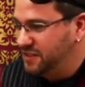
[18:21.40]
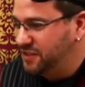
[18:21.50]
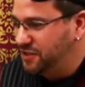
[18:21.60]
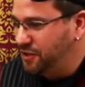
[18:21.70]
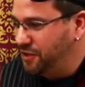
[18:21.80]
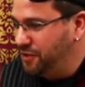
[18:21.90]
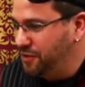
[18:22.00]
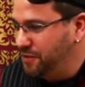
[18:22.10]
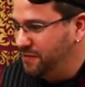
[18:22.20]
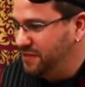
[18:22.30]

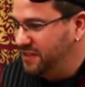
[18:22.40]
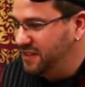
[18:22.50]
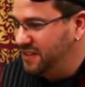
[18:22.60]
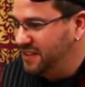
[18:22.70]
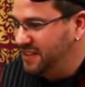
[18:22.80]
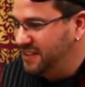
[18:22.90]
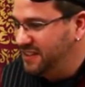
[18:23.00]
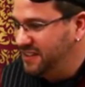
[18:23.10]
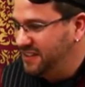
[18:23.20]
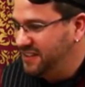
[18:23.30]

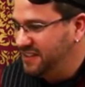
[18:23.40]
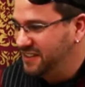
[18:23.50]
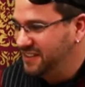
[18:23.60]
(silent)